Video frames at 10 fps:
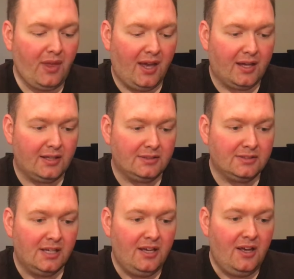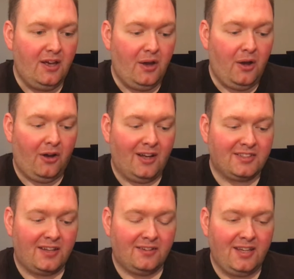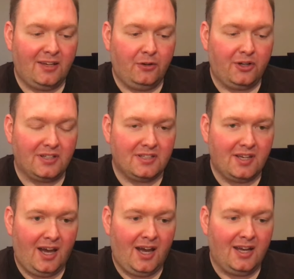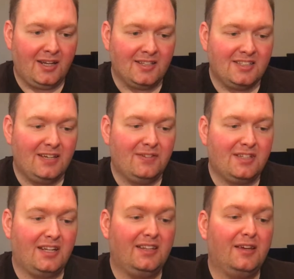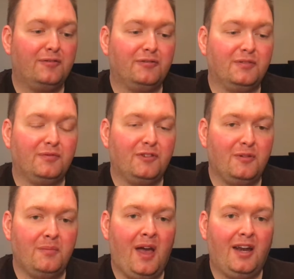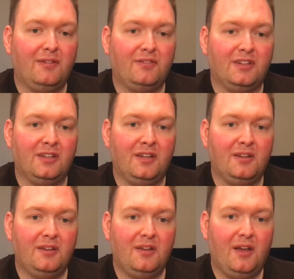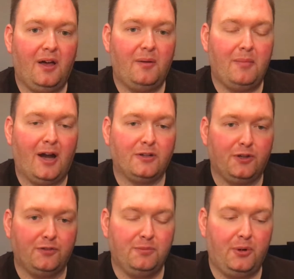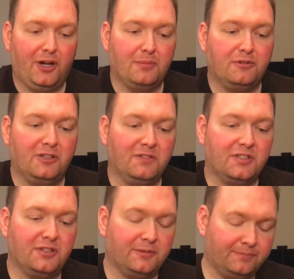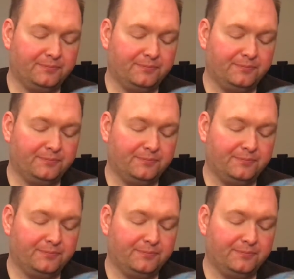And let's take a look inside and see if it's any different from anything that Microsoft have put out previously.